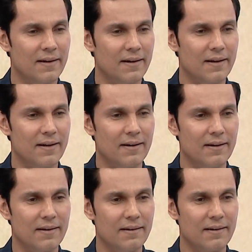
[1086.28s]

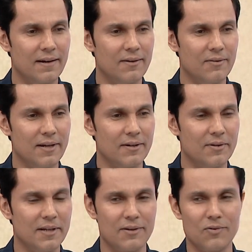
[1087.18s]
I, I don't get to
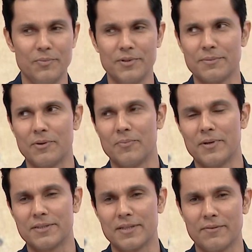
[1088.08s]
hear rumors about
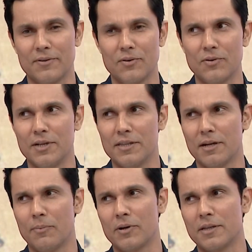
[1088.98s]
myself or no,
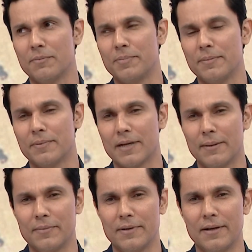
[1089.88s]
neither about other people.
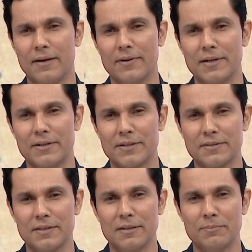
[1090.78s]
I'm never
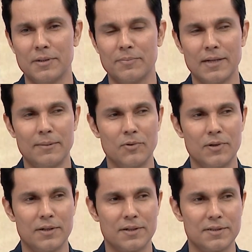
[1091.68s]
interested in people. I'm
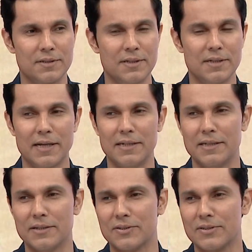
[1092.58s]
more interested in
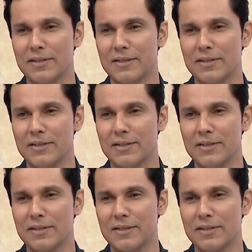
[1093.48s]
ideas.